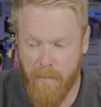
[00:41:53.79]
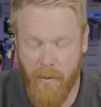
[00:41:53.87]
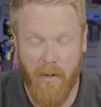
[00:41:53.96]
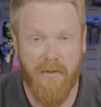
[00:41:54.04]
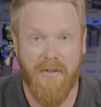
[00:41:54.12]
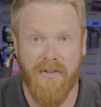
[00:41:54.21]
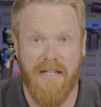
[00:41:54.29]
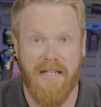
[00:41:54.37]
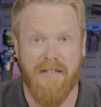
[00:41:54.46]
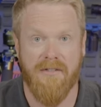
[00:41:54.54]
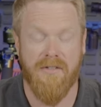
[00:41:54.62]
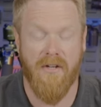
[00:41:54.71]
both of
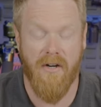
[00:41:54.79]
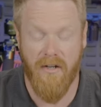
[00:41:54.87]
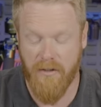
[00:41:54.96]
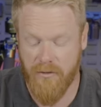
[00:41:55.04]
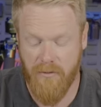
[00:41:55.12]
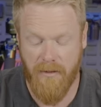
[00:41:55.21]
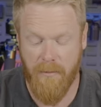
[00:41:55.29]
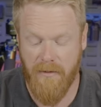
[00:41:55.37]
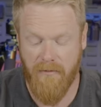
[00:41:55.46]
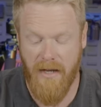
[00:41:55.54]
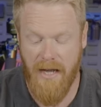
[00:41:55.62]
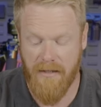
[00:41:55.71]
these are extremely
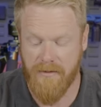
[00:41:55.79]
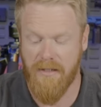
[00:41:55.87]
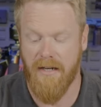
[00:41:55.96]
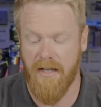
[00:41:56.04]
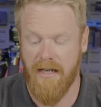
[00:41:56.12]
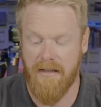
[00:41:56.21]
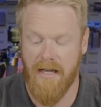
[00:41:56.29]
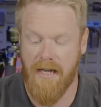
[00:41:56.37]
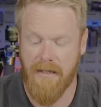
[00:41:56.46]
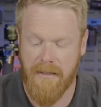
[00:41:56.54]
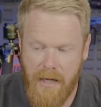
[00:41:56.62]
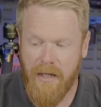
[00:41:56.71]
fast. And I like that.